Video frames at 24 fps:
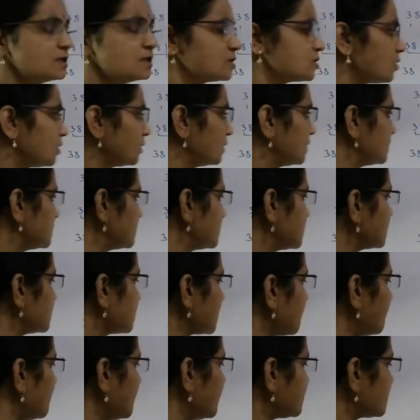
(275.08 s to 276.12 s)
So this
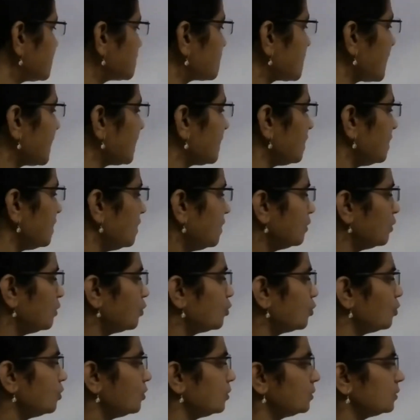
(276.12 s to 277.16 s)
is a sublist 1,
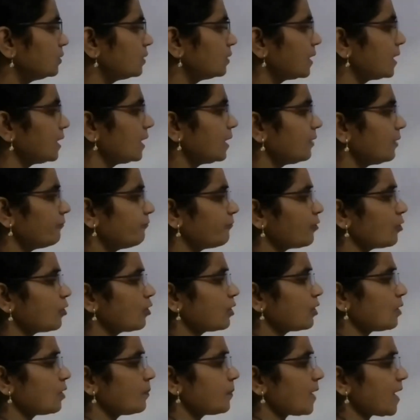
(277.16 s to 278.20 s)
2, 3,
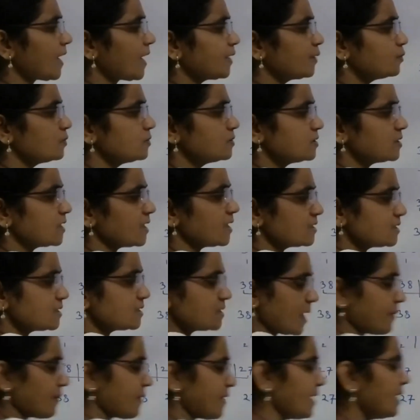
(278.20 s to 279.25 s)
4, 5, 6,
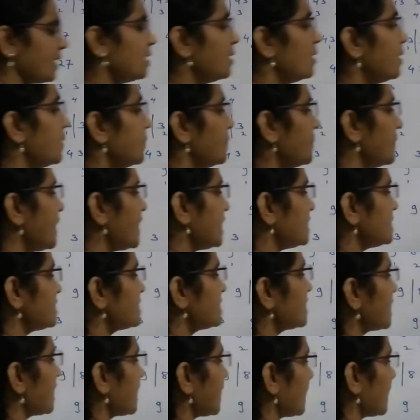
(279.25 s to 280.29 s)
7.
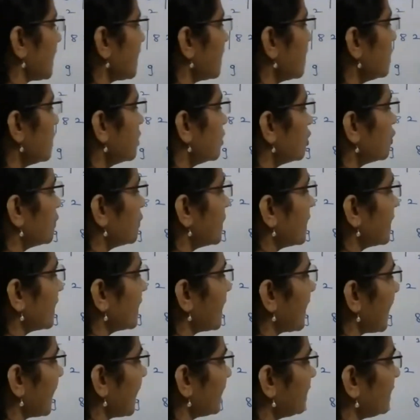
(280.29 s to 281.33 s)
Means here you will
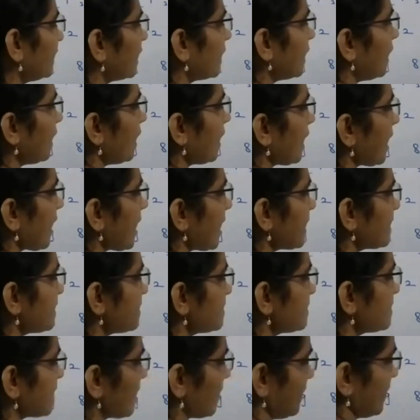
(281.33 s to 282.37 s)
get the
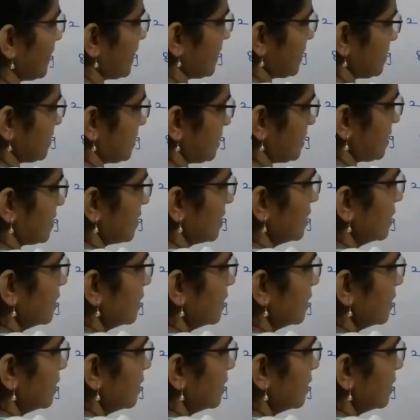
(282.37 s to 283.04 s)
n sublist.